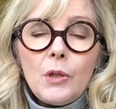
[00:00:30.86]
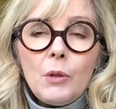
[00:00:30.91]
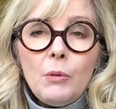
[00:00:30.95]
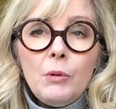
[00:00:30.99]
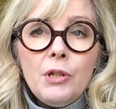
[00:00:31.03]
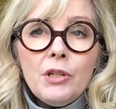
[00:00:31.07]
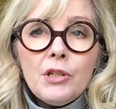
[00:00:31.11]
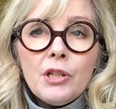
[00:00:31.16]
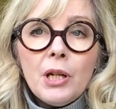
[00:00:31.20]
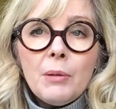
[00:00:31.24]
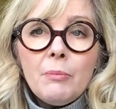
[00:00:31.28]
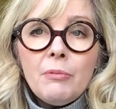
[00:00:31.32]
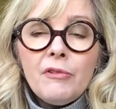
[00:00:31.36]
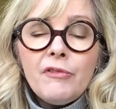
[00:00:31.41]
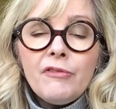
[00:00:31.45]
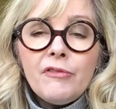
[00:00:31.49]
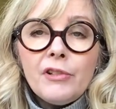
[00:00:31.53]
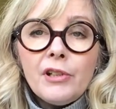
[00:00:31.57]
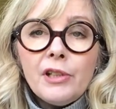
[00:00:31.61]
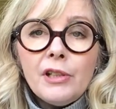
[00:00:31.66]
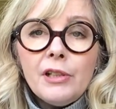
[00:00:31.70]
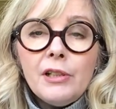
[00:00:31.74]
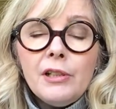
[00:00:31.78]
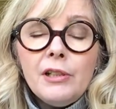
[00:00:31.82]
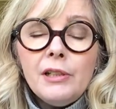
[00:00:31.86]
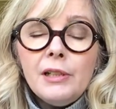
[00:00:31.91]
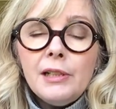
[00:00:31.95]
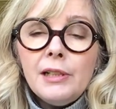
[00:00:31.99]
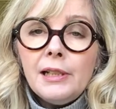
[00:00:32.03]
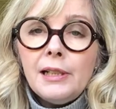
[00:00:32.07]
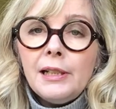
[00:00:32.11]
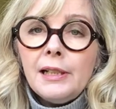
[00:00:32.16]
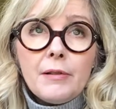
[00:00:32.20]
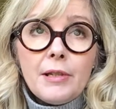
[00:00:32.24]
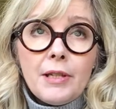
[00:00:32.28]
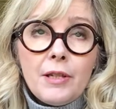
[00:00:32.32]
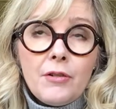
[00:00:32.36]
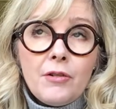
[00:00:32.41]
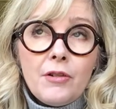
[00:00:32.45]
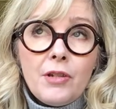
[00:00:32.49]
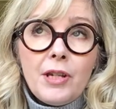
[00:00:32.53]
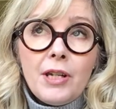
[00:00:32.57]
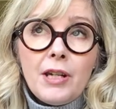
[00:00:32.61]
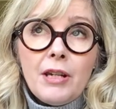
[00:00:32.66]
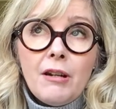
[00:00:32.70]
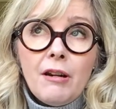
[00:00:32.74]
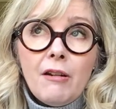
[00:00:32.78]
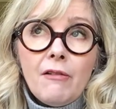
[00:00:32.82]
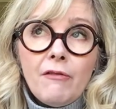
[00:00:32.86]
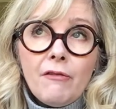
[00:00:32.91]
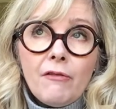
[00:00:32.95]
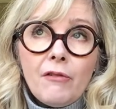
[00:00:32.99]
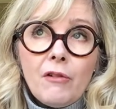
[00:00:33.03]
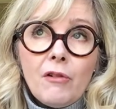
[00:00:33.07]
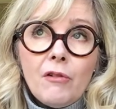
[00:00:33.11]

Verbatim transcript: which I prefer this year,